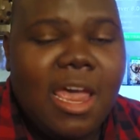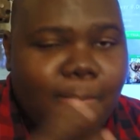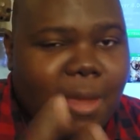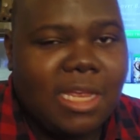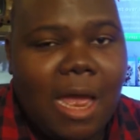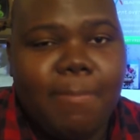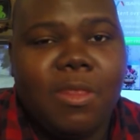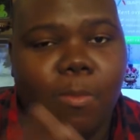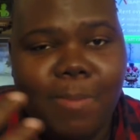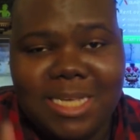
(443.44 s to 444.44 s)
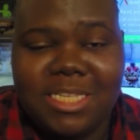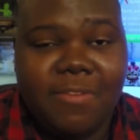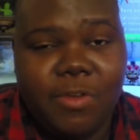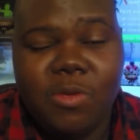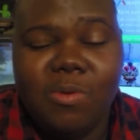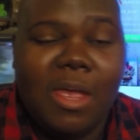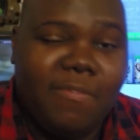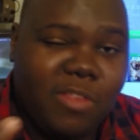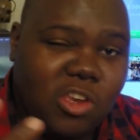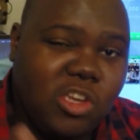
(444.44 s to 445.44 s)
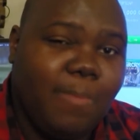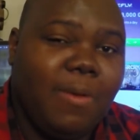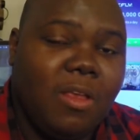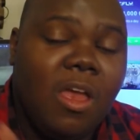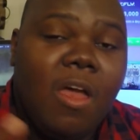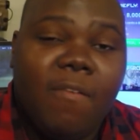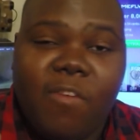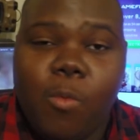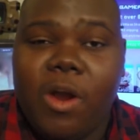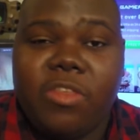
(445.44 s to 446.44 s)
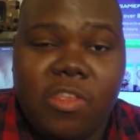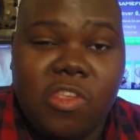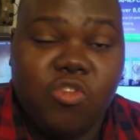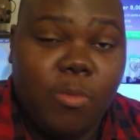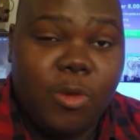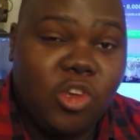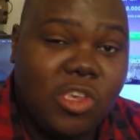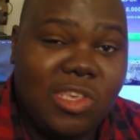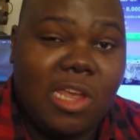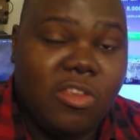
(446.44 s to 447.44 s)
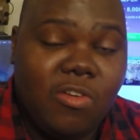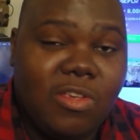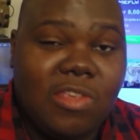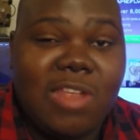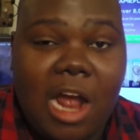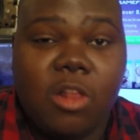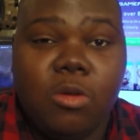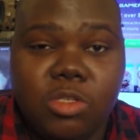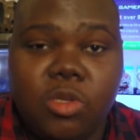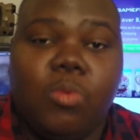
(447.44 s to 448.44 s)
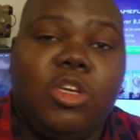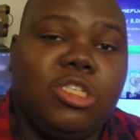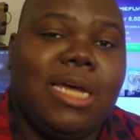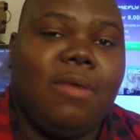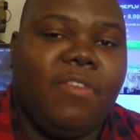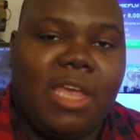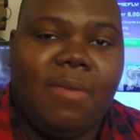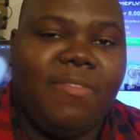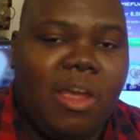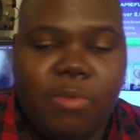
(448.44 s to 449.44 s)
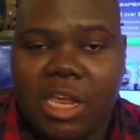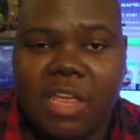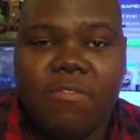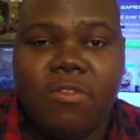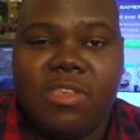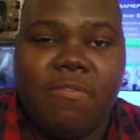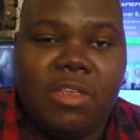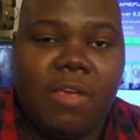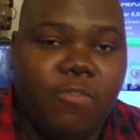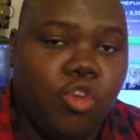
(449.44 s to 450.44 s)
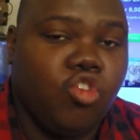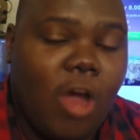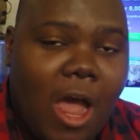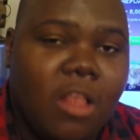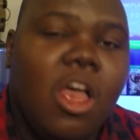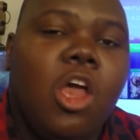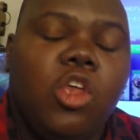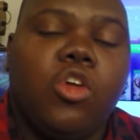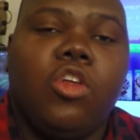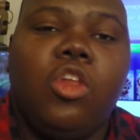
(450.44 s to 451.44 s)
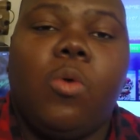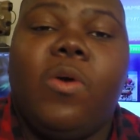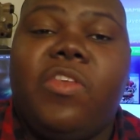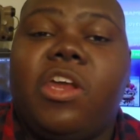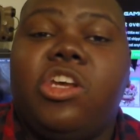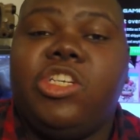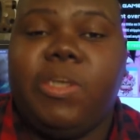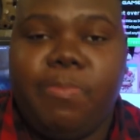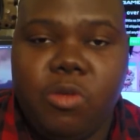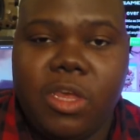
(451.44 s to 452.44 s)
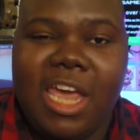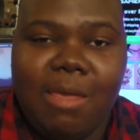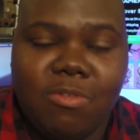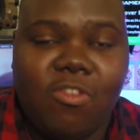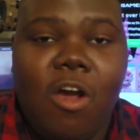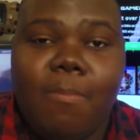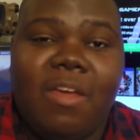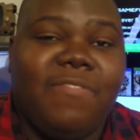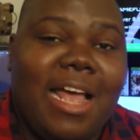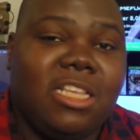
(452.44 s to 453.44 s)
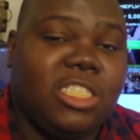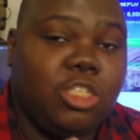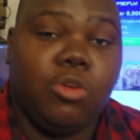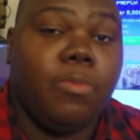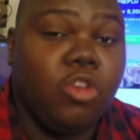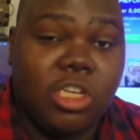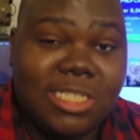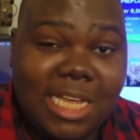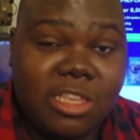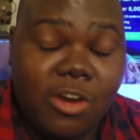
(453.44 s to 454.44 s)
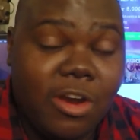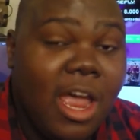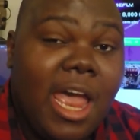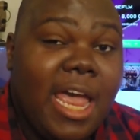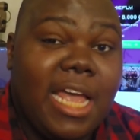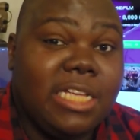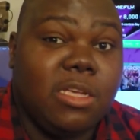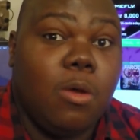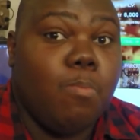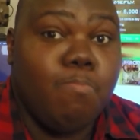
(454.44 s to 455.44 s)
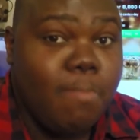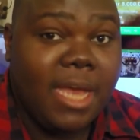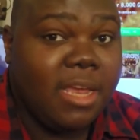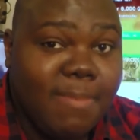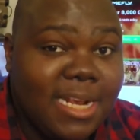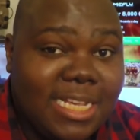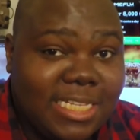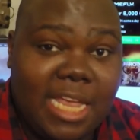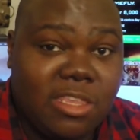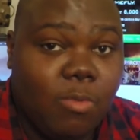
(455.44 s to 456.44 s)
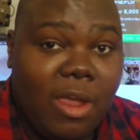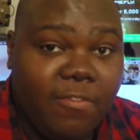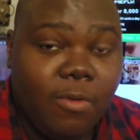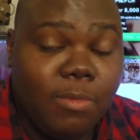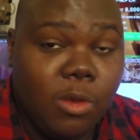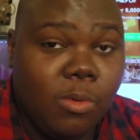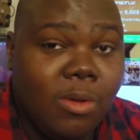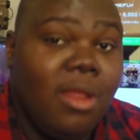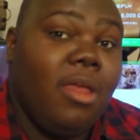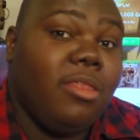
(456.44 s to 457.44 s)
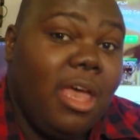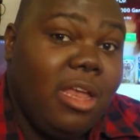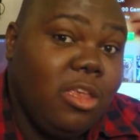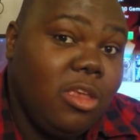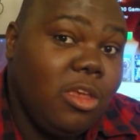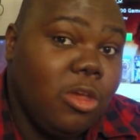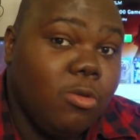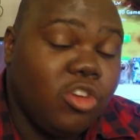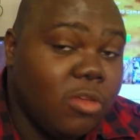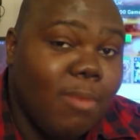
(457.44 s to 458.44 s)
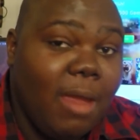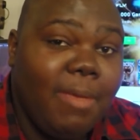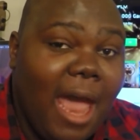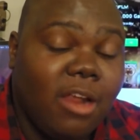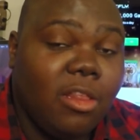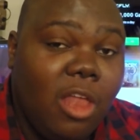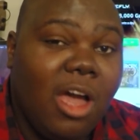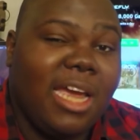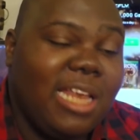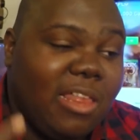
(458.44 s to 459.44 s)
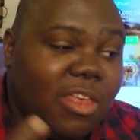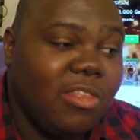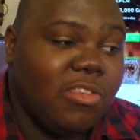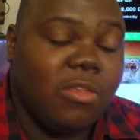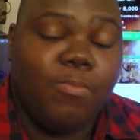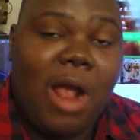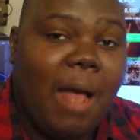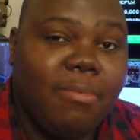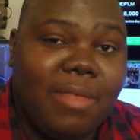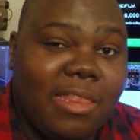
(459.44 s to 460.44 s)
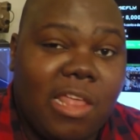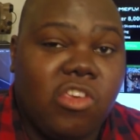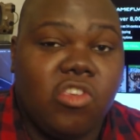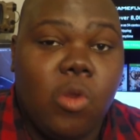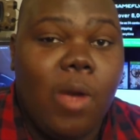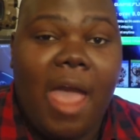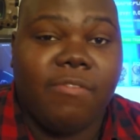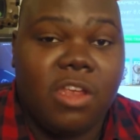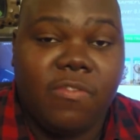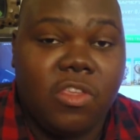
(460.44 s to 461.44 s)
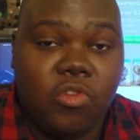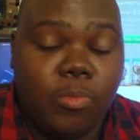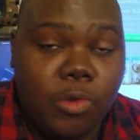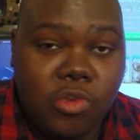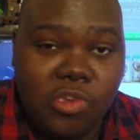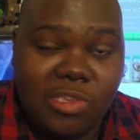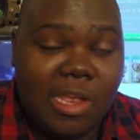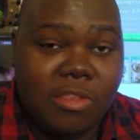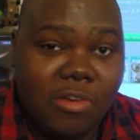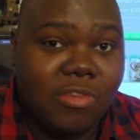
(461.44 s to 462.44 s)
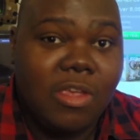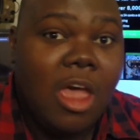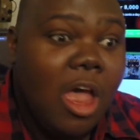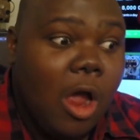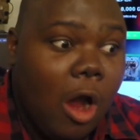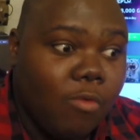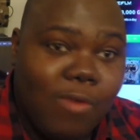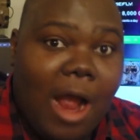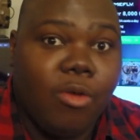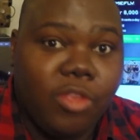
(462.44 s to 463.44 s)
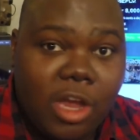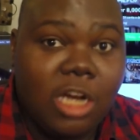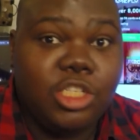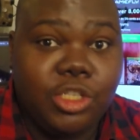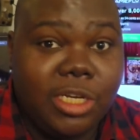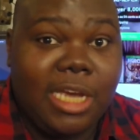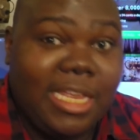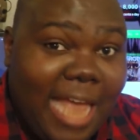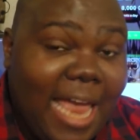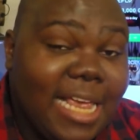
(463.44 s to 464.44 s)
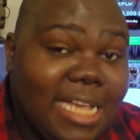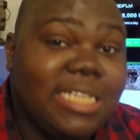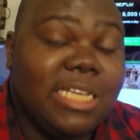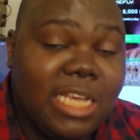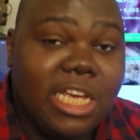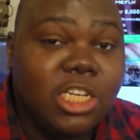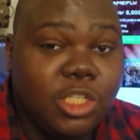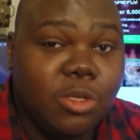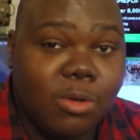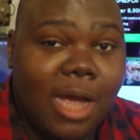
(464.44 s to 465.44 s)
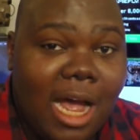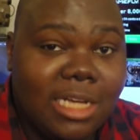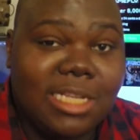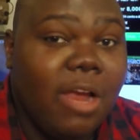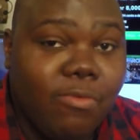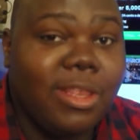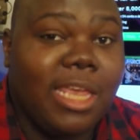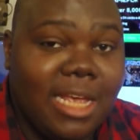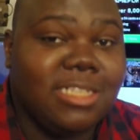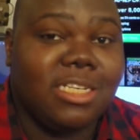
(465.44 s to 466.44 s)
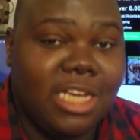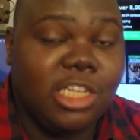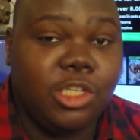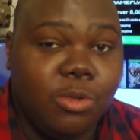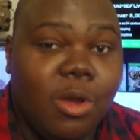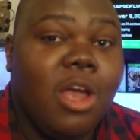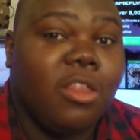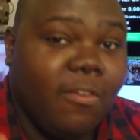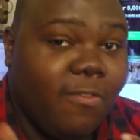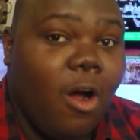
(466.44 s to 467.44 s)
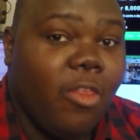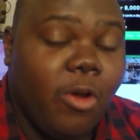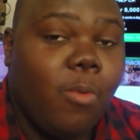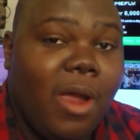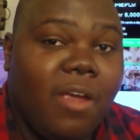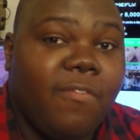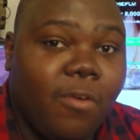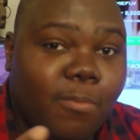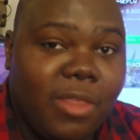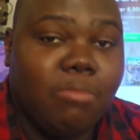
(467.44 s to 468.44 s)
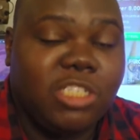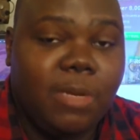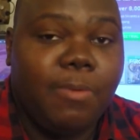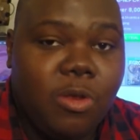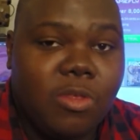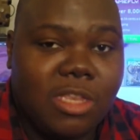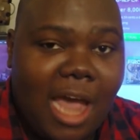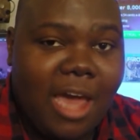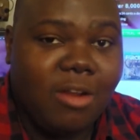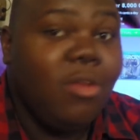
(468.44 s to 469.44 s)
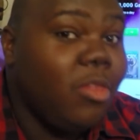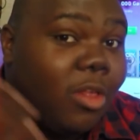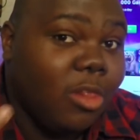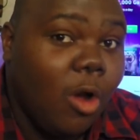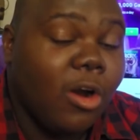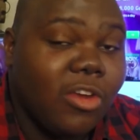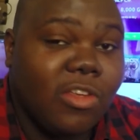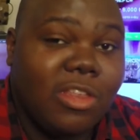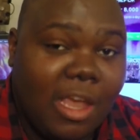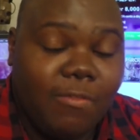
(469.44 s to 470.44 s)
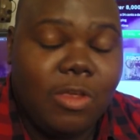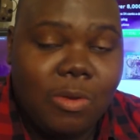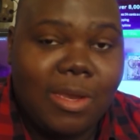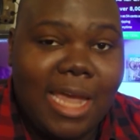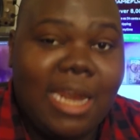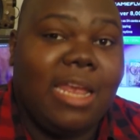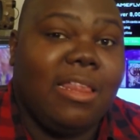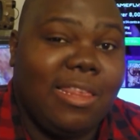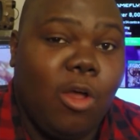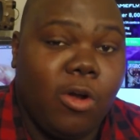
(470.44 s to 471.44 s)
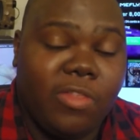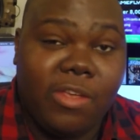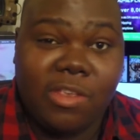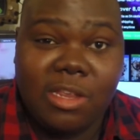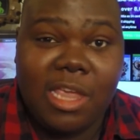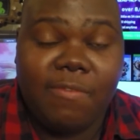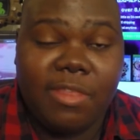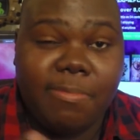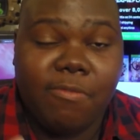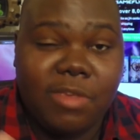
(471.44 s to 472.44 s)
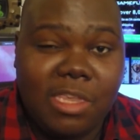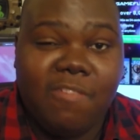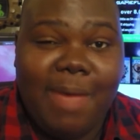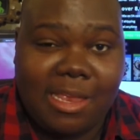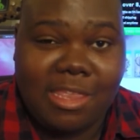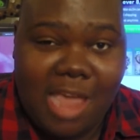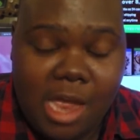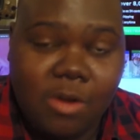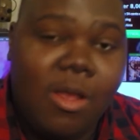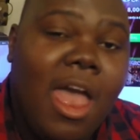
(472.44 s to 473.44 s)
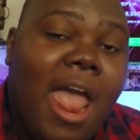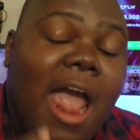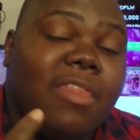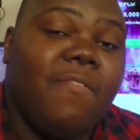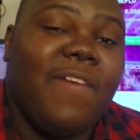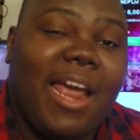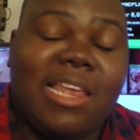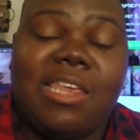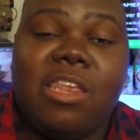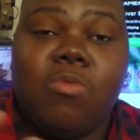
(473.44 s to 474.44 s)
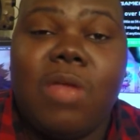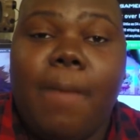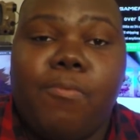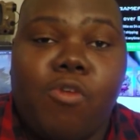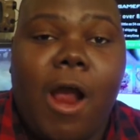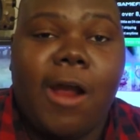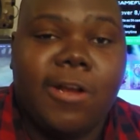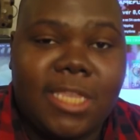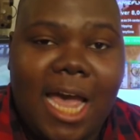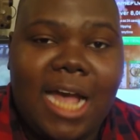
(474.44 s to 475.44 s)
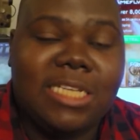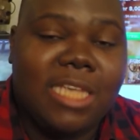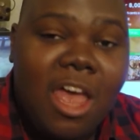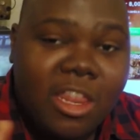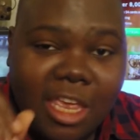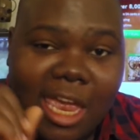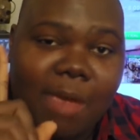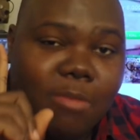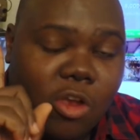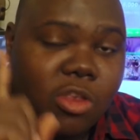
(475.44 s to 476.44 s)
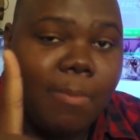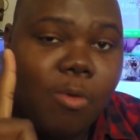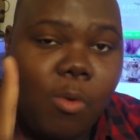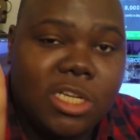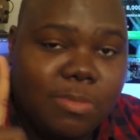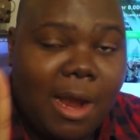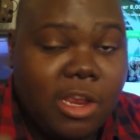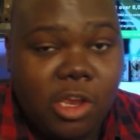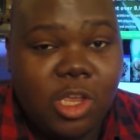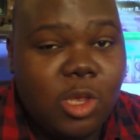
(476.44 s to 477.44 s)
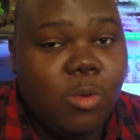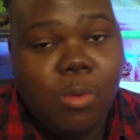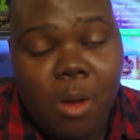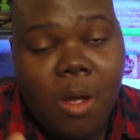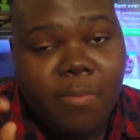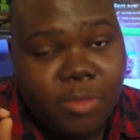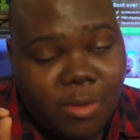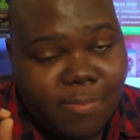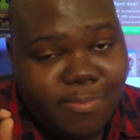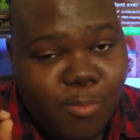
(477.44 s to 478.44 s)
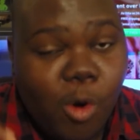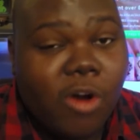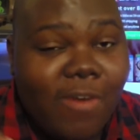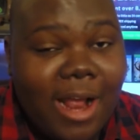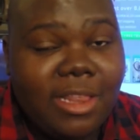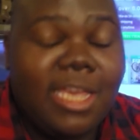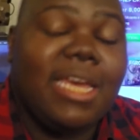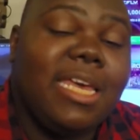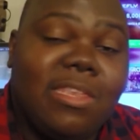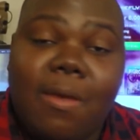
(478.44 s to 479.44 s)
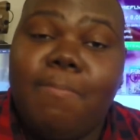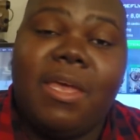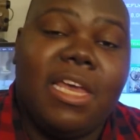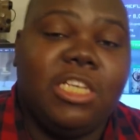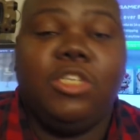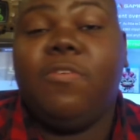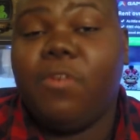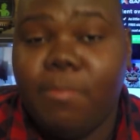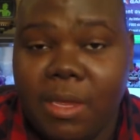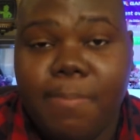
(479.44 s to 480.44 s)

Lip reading: may not be the best thing for you if the shipping for where the distribution center is not close to you. When you sign up for Gamefly, when they give you a 7-day free trial, you can look where they're going to ship you the games from. If that distribution center is many states away from you, then you just might be out of luck. And I think this is a problem, that they just don't have enough distribution centers around the country. And that is an issue, guys. That really is an issue. The farther away from them shipping you the title, the longer it's going to take for you to get it, and the longer that it's going to take for them to receive back the title. And the fact that they do not prioritize the game in your #1 spot in your queue more correctly is a big issue for me